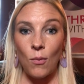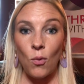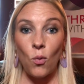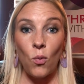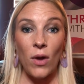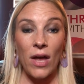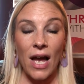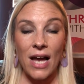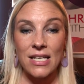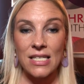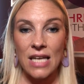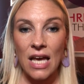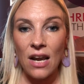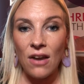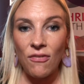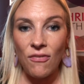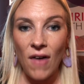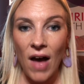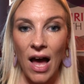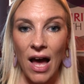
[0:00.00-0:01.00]
We
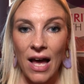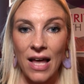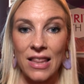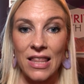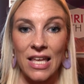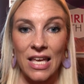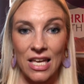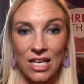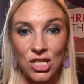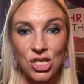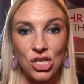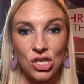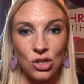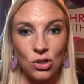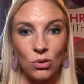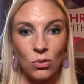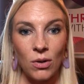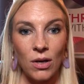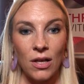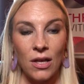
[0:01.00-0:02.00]
identify the
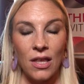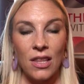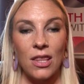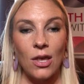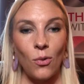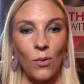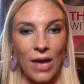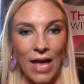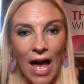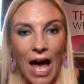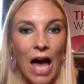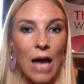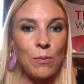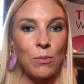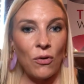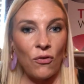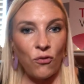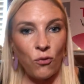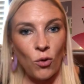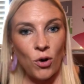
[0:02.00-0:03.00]
issue that we had
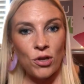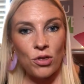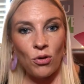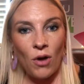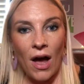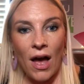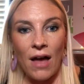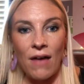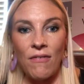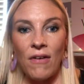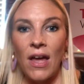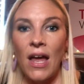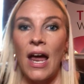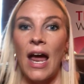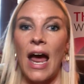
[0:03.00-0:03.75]
before Thrive,